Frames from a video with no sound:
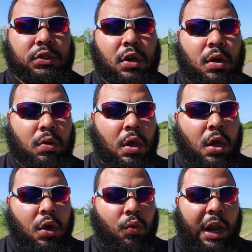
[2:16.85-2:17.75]
So
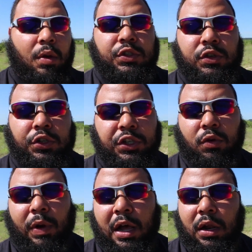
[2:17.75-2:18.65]
when I was searching
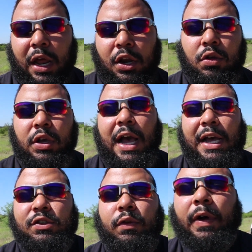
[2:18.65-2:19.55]
around, I know you
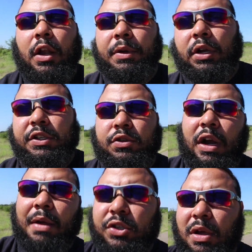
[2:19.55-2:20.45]
guys who follow me on
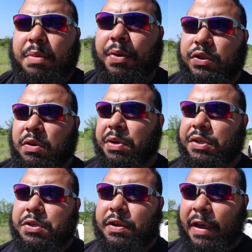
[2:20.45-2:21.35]
Instagram, you saw me posting
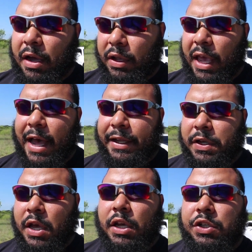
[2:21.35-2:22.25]
pictures of
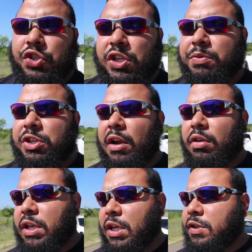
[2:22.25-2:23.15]
Hellcats, Jeep
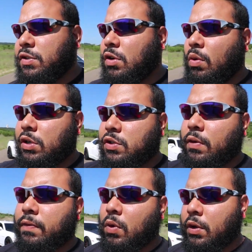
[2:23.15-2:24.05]
Cherokees, so on and
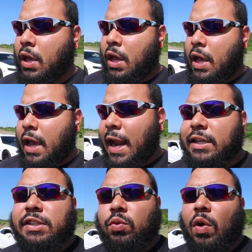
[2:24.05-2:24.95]
so forth. And
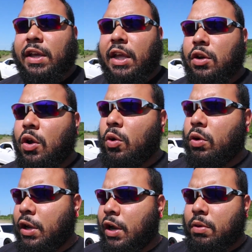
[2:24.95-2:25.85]
I did want to get
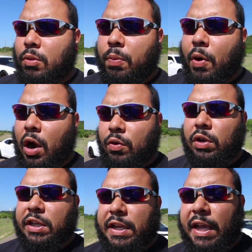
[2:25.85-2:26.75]
another Mopar. I
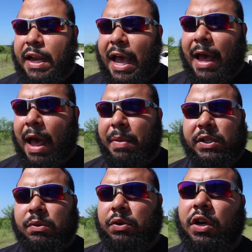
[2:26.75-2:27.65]
really did. I
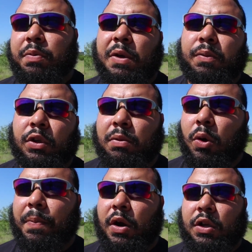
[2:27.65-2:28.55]
met some good people in the
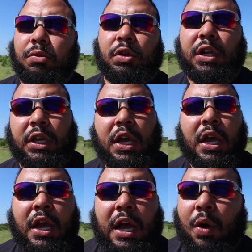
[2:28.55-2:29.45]
Mopar community.
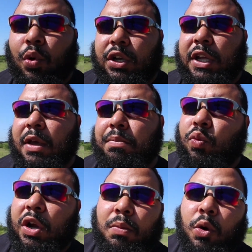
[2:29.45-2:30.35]
I wanted to hit
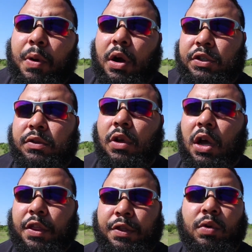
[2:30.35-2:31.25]
We Are Mopar
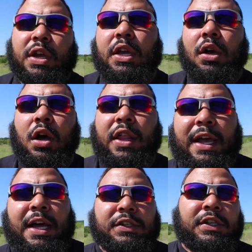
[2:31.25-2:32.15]
3, all
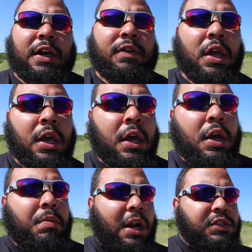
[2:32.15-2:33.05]
that kind of stuff.
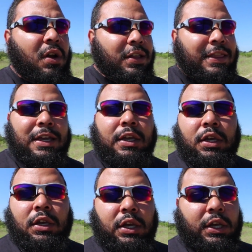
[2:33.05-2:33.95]
But I started
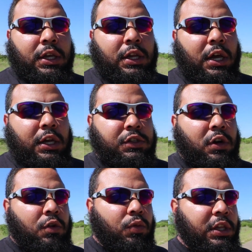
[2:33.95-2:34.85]
thinking and
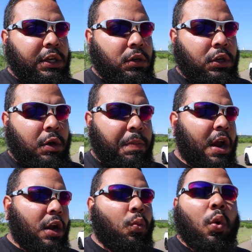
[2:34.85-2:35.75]
started really
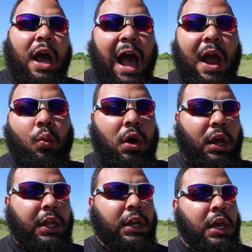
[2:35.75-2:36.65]
comparing on what I
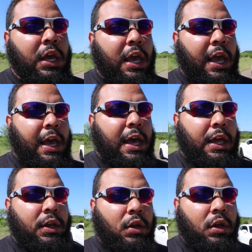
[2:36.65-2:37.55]
wanted.
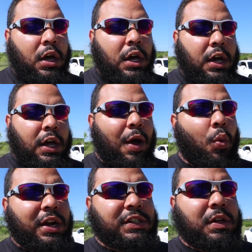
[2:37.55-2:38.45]
And I
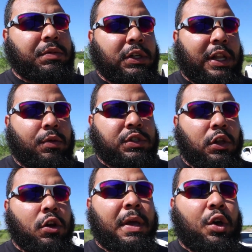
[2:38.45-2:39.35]
wanted something that was a
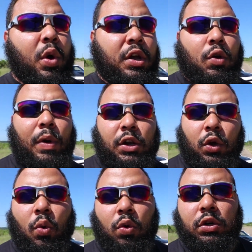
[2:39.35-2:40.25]
little bit quicker around the
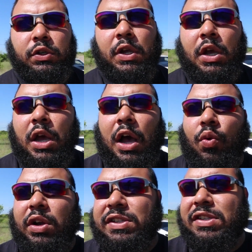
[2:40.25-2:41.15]
corners. I
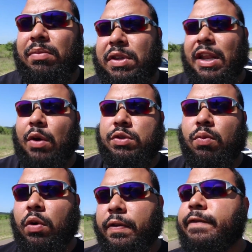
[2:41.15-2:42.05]
wanted something that was
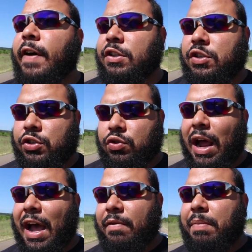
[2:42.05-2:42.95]
more fun to
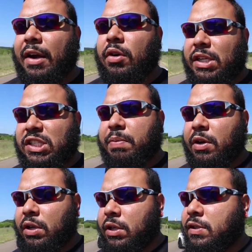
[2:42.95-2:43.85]
drive, better
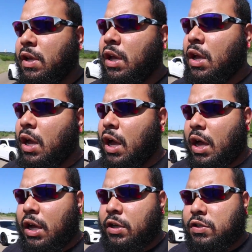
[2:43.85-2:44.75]
experience.
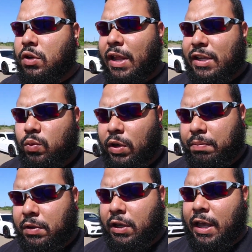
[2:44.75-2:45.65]
So that's
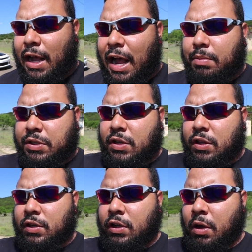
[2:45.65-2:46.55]
what got me
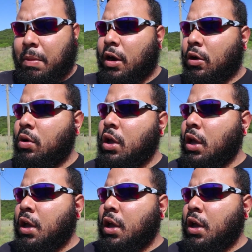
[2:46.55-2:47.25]
to the Camaro.